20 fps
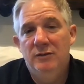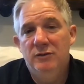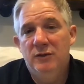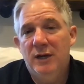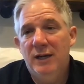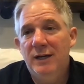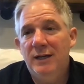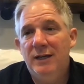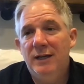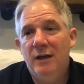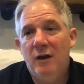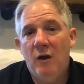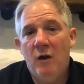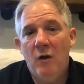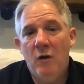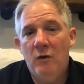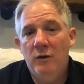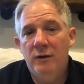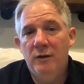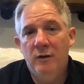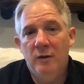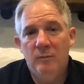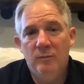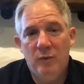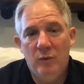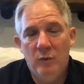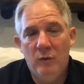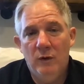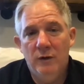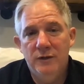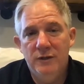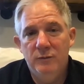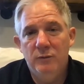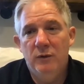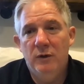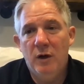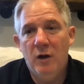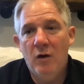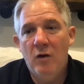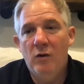try to get all your employers, you
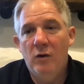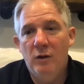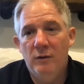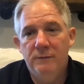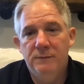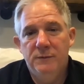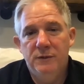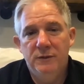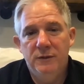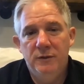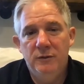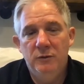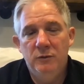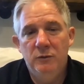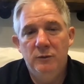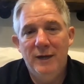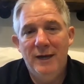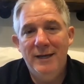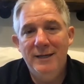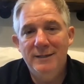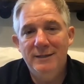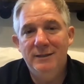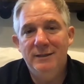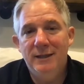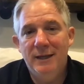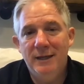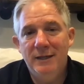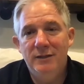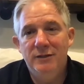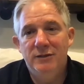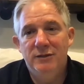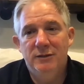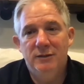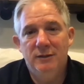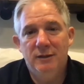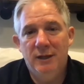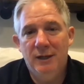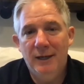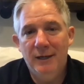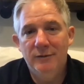want all of them to do
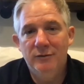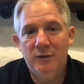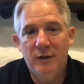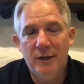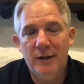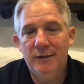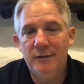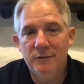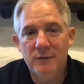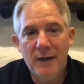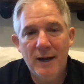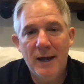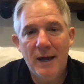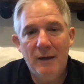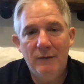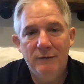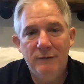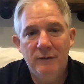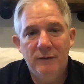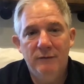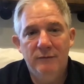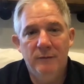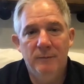ACH, electronic draft,